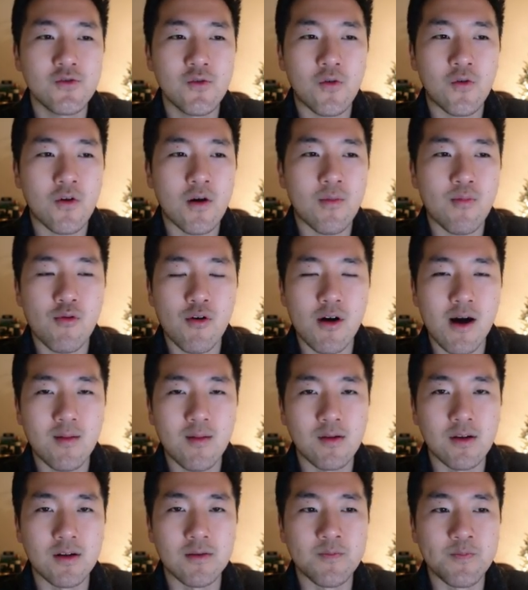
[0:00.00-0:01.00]
or a
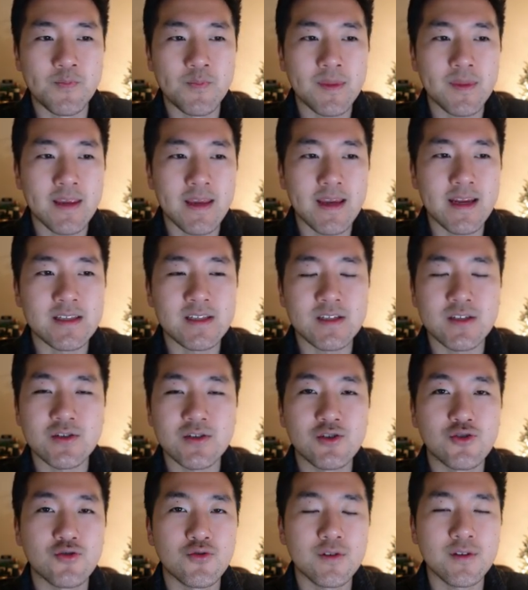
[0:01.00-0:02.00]
problem, it's
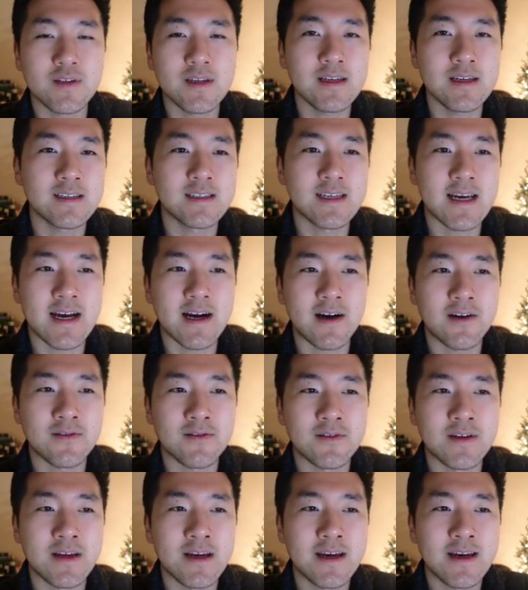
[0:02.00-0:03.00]
drilling
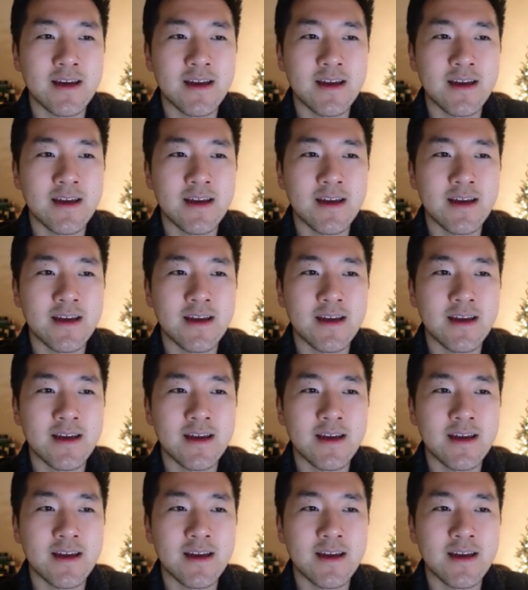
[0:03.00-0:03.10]
down